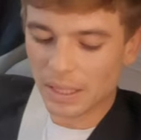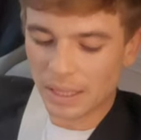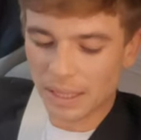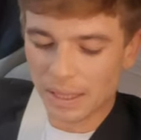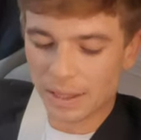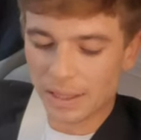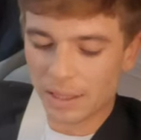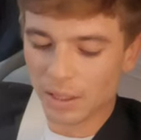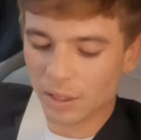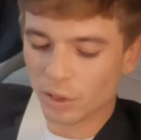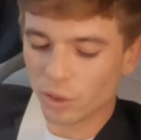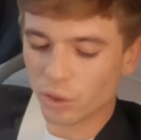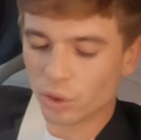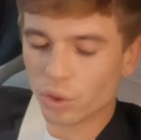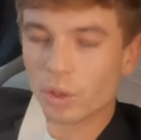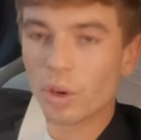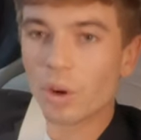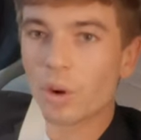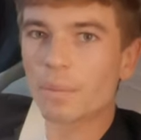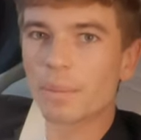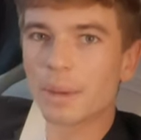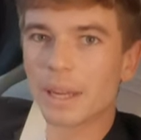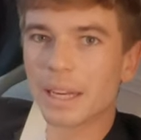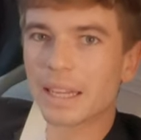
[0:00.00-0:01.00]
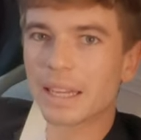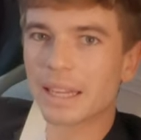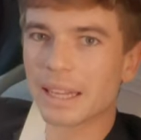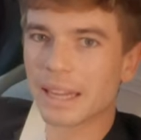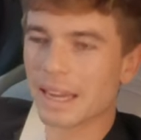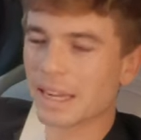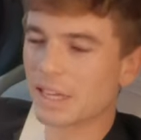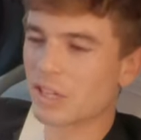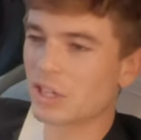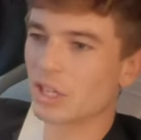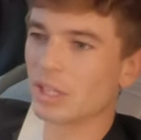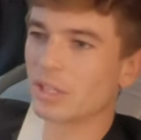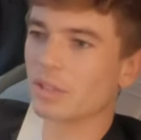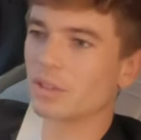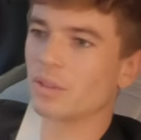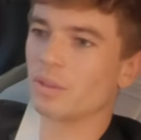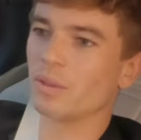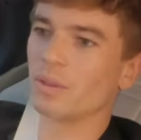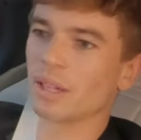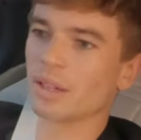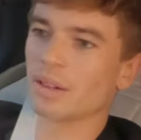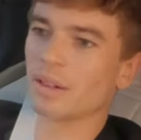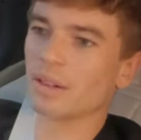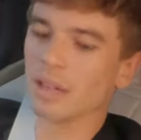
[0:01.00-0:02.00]
And there are so many gadgets
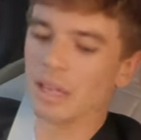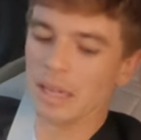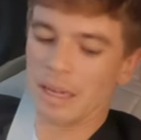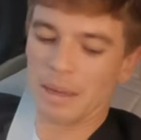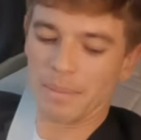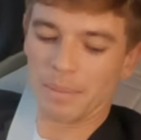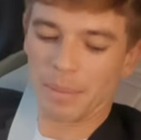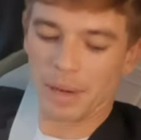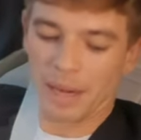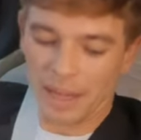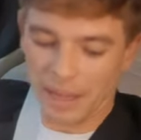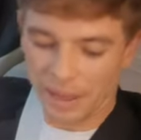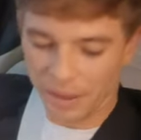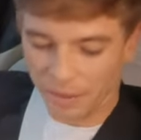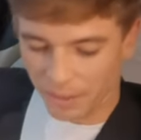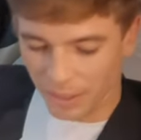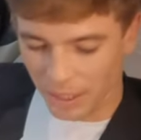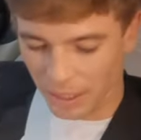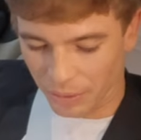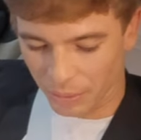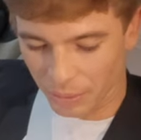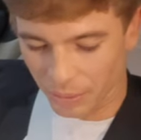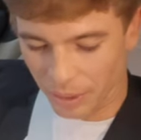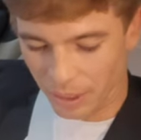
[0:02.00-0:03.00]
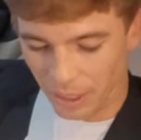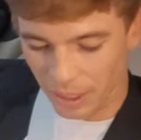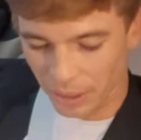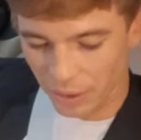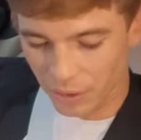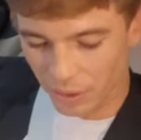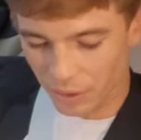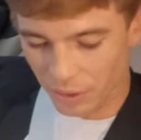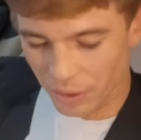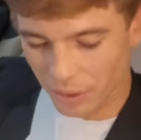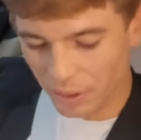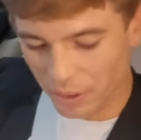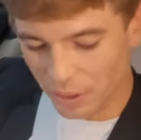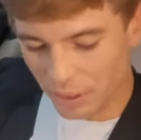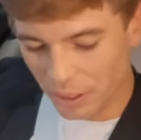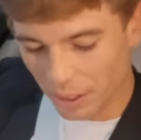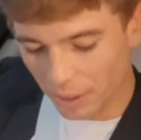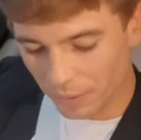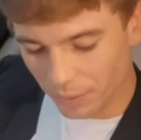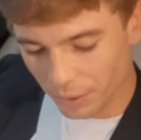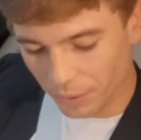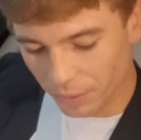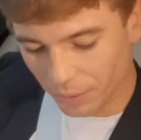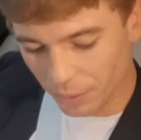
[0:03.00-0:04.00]
you can play around with. I just
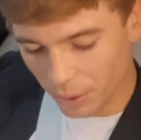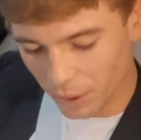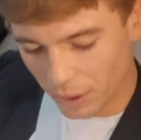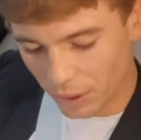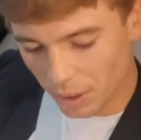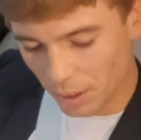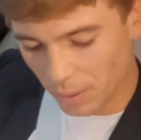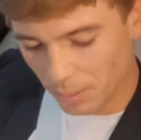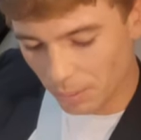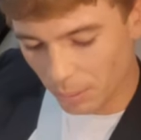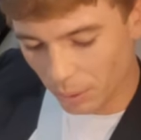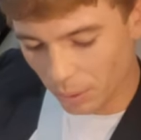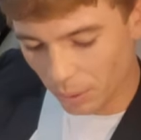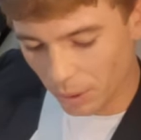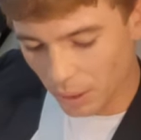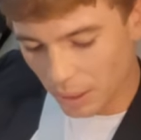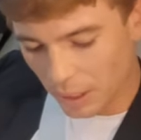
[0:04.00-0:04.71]
discovered, for example,